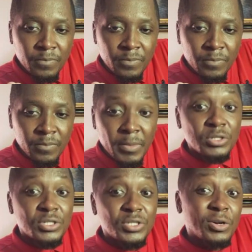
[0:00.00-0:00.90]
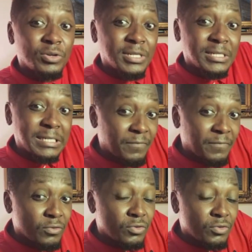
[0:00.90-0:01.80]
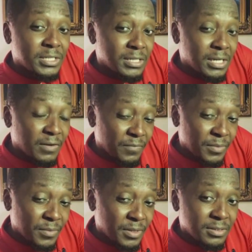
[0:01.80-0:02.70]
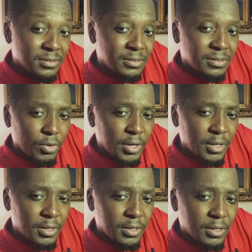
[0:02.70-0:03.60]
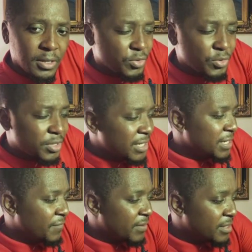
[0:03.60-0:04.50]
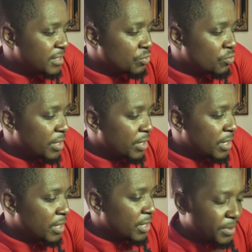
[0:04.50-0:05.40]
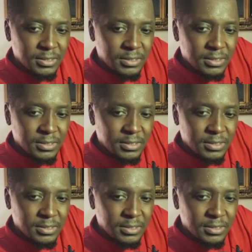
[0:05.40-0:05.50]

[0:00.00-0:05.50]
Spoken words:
because they were all in government. Ruto was in government. Okay? So you could see even these who were picked